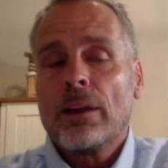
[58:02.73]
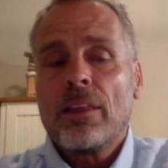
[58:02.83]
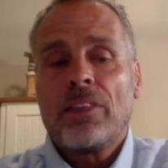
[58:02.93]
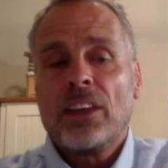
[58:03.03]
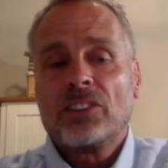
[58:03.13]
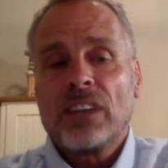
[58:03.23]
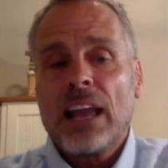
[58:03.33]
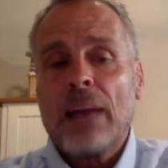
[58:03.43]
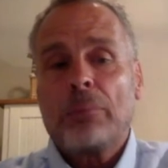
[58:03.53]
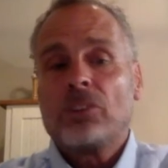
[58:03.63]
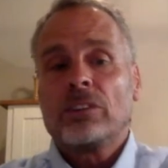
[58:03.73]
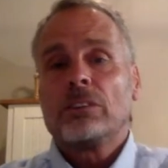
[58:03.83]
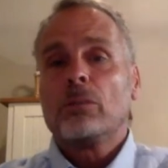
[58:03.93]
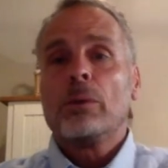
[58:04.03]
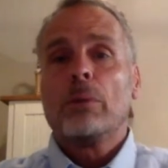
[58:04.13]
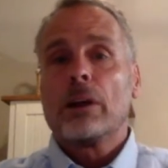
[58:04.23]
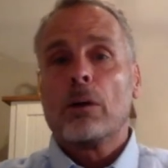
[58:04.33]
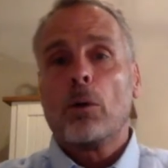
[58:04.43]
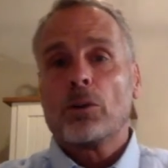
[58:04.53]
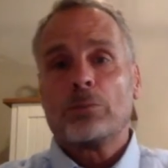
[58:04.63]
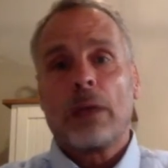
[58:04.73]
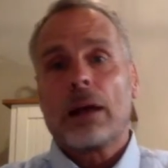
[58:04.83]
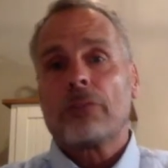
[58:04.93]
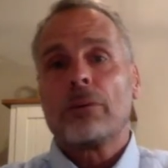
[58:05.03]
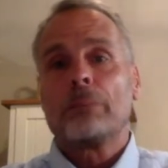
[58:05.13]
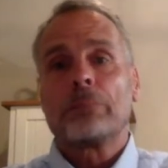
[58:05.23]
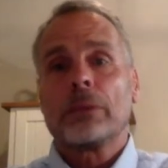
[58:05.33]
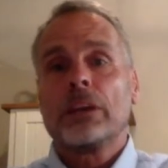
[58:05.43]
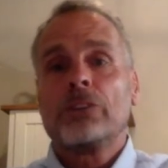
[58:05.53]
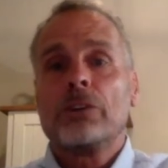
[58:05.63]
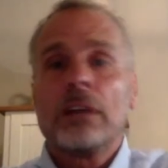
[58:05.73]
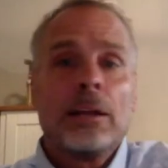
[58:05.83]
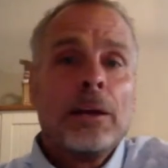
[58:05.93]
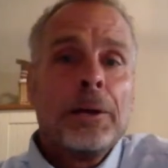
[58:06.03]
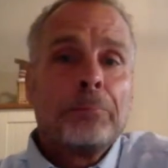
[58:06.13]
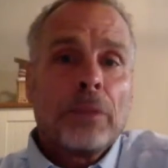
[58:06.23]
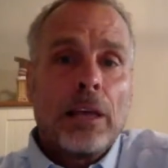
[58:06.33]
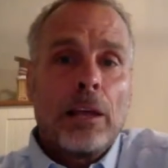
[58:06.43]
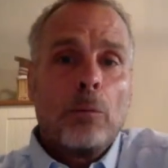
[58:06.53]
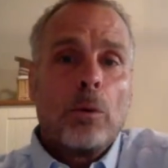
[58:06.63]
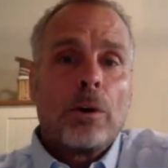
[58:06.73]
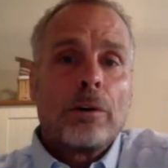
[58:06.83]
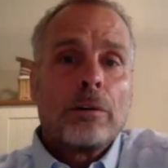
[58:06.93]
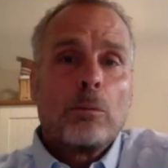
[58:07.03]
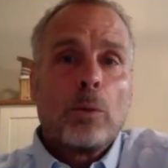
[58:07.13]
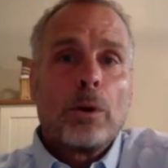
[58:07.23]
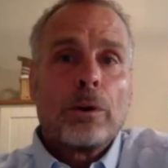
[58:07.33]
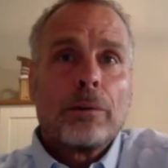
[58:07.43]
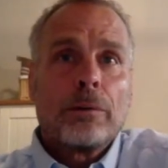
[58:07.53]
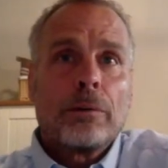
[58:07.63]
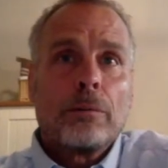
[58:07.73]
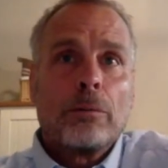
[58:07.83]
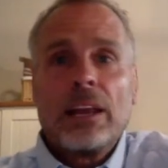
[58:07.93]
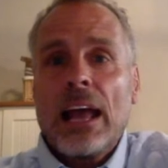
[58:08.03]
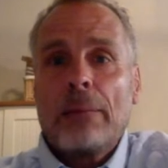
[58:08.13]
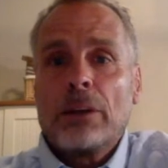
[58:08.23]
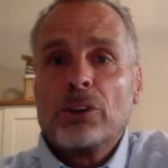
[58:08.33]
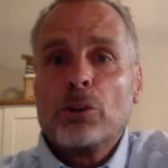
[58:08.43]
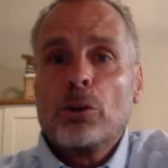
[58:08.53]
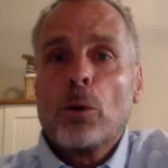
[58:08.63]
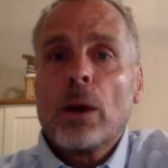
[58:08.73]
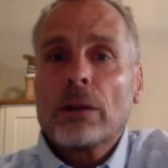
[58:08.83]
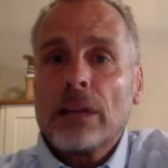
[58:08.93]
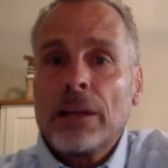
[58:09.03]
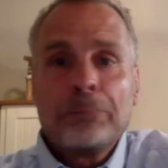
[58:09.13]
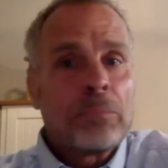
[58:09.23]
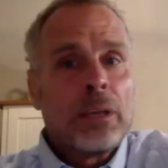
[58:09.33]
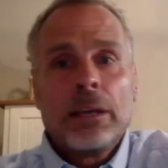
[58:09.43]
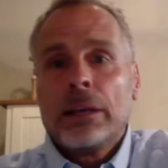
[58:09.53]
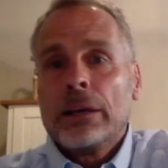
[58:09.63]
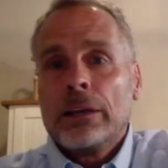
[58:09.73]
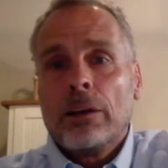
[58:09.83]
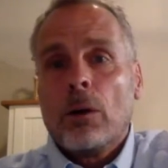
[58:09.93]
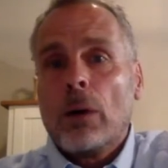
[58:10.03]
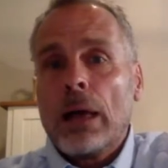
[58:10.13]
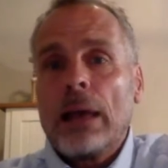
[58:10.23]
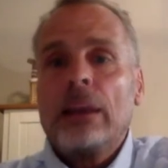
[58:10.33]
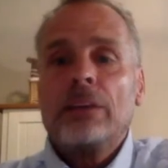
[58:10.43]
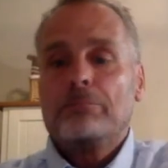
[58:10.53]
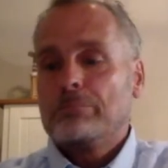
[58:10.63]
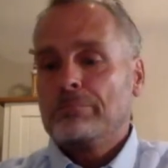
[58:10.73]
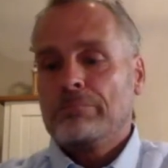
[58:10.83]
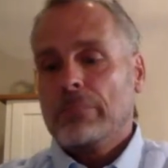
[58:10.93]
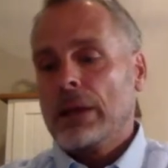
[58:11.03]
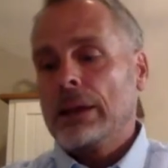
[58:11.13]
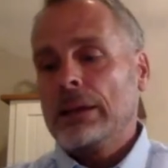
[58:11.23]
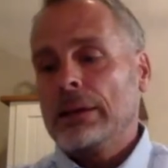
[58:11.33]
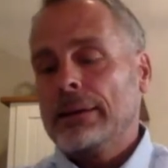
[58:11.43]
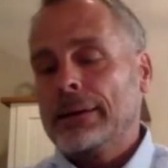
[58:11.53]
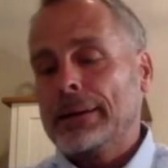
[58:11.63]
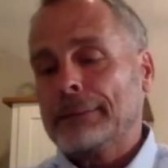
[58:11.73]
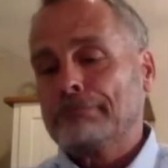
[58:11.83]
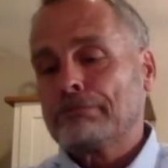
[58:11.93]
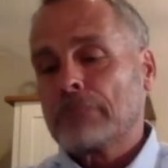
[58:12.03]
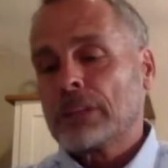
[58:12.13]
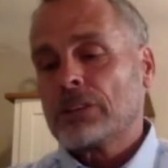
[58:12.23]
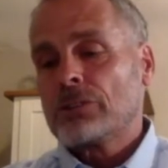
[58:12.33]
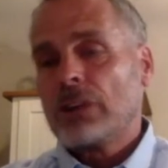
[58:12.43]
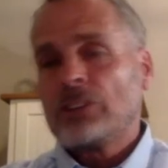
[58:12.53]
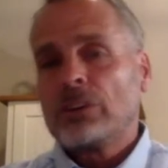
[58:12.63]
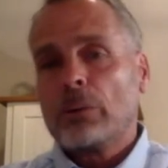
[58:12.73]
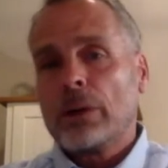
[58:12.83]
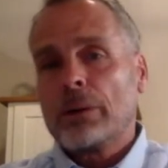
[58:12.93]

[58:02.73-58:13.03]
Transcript: the things that happens is, if we bring a horse back from injury and we're, we're rehabbing too quickly, you know, any any um, stress that we